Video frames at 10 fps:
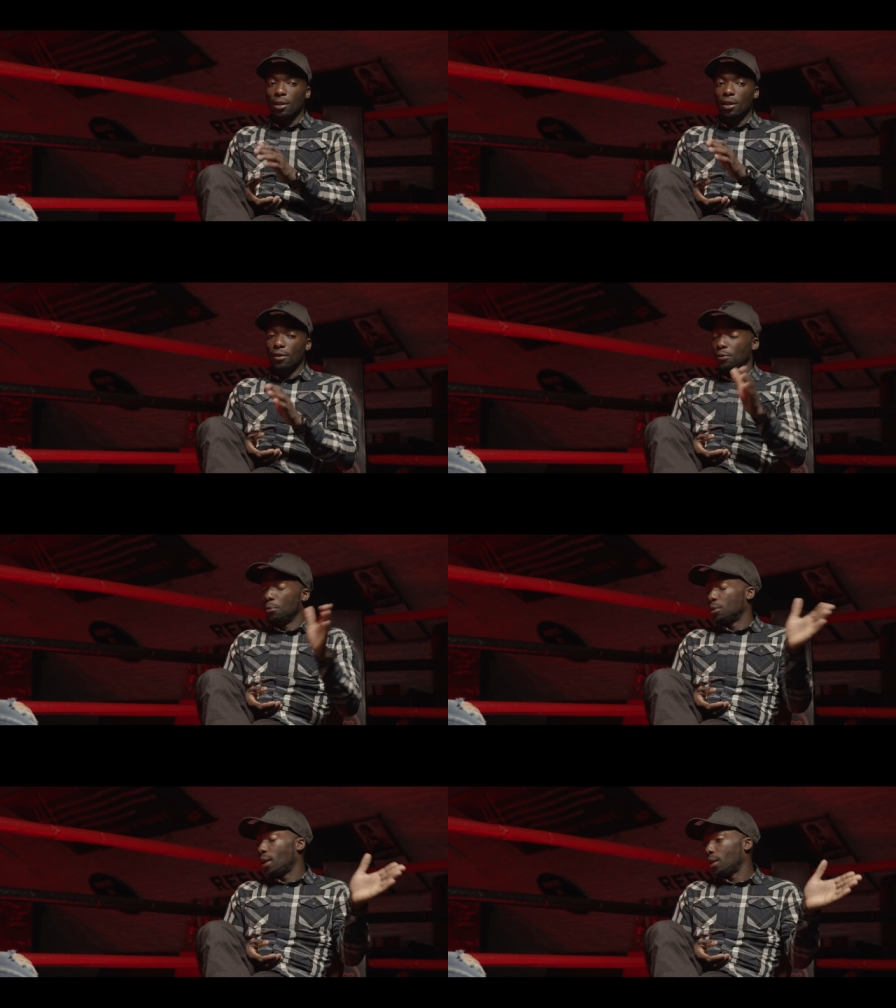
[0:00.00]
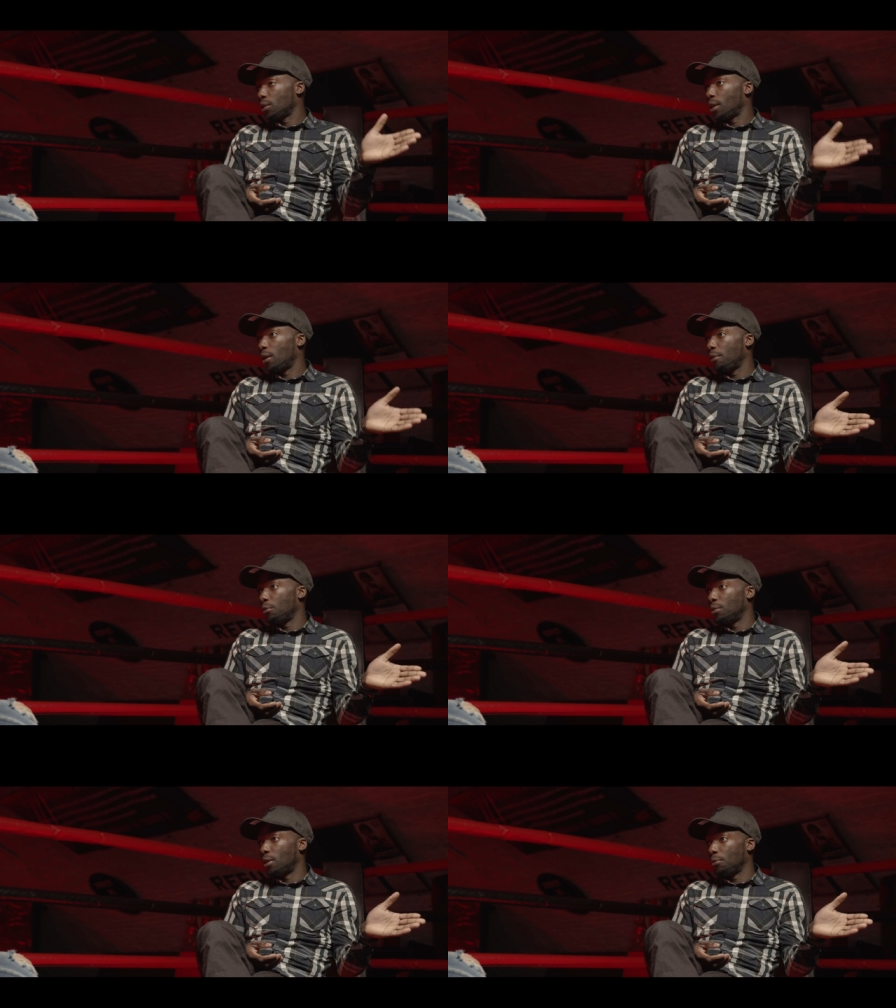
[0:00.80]
if you would like to carry
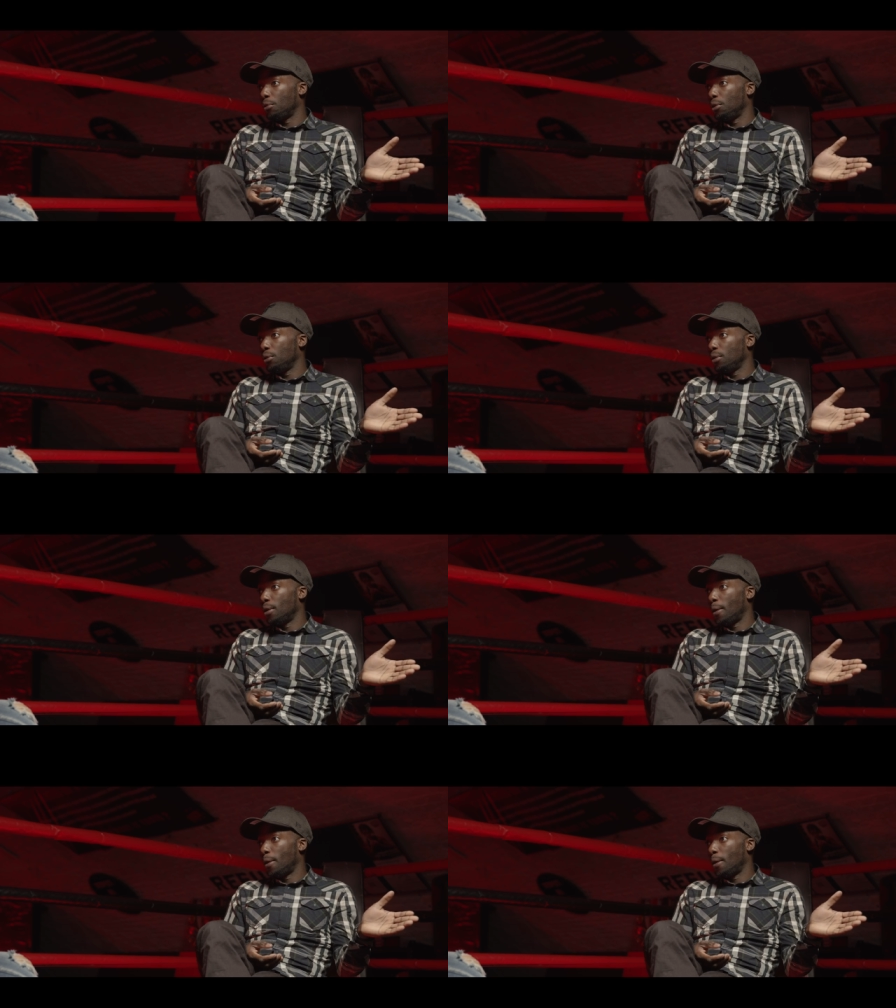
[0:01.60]
on that road